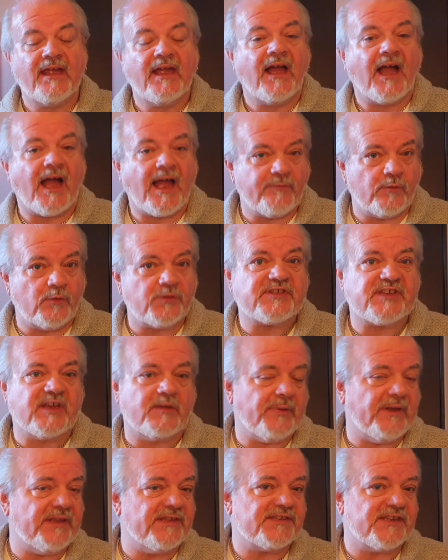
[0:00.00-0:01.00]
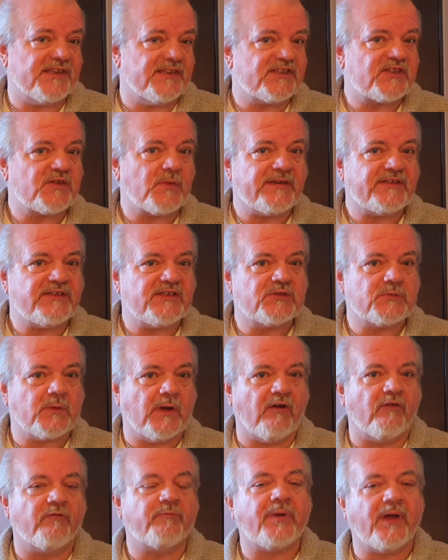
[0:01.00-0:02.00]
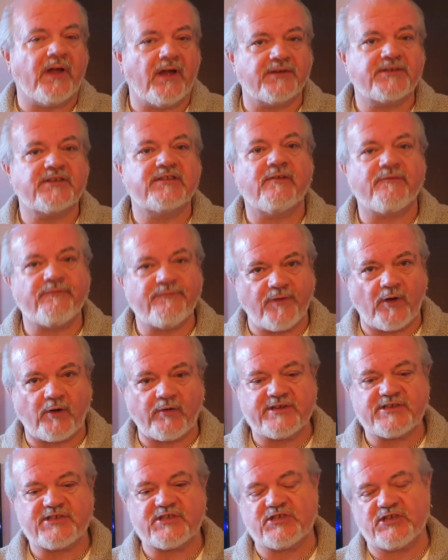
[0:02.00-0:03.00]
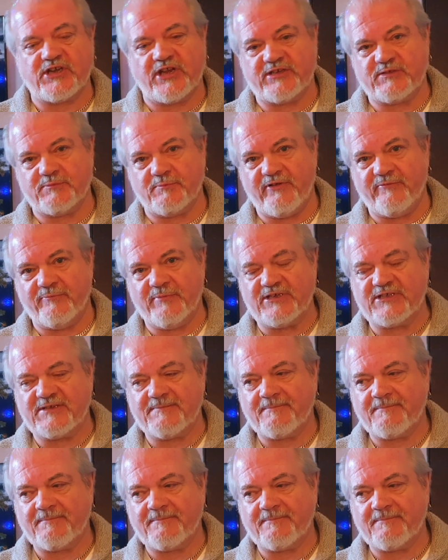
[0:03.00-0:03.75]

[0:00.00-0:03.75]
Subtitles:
I've also been since 2012 part of the Forest Church movement.